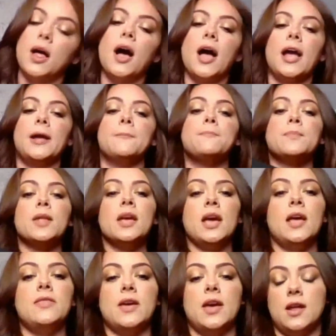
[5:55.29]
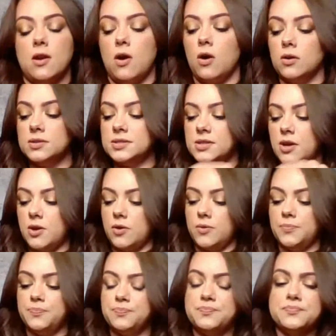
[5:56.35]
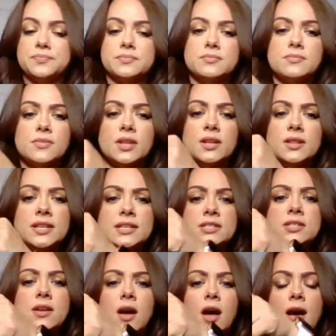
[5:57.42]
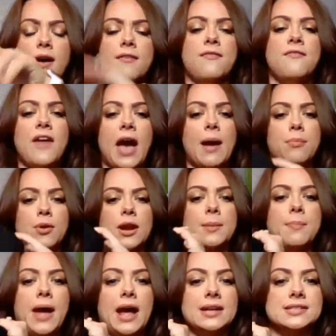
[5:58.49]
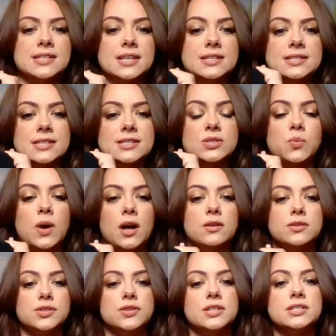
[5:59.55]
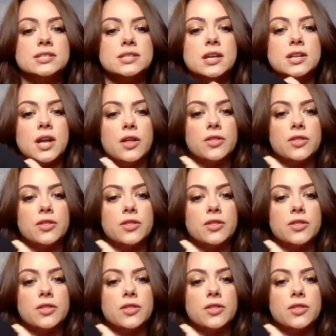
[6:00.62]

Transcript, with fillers: apply, and then also these uh, fabric baskets as well. So this is